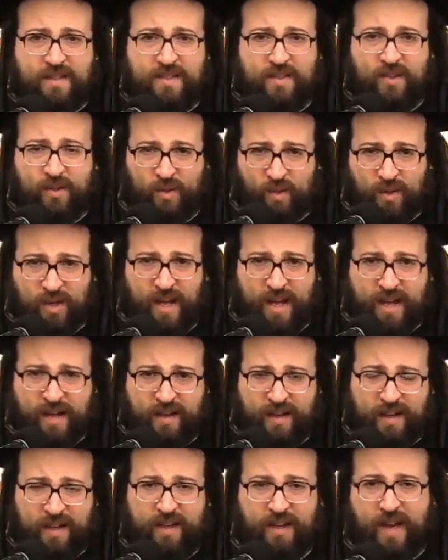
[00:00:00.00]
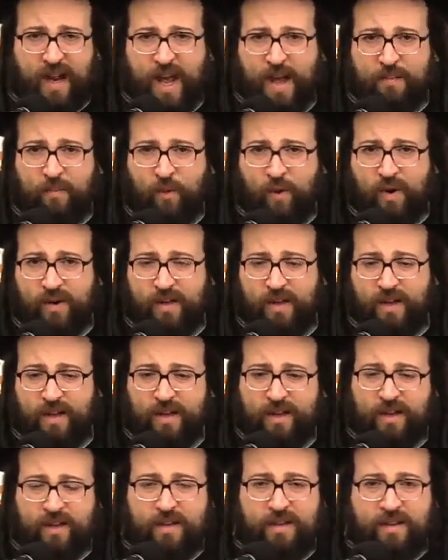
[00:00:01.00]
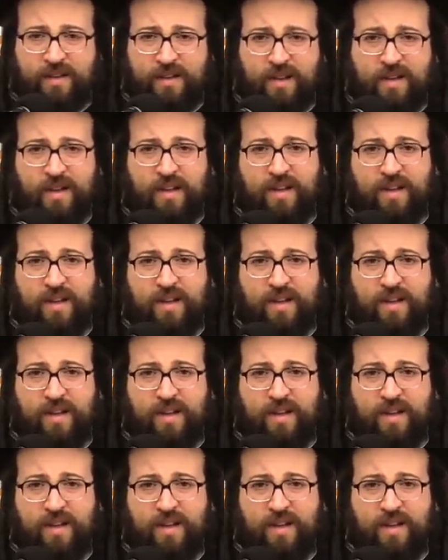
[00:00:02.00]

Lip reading: so you're learning and I'm working, and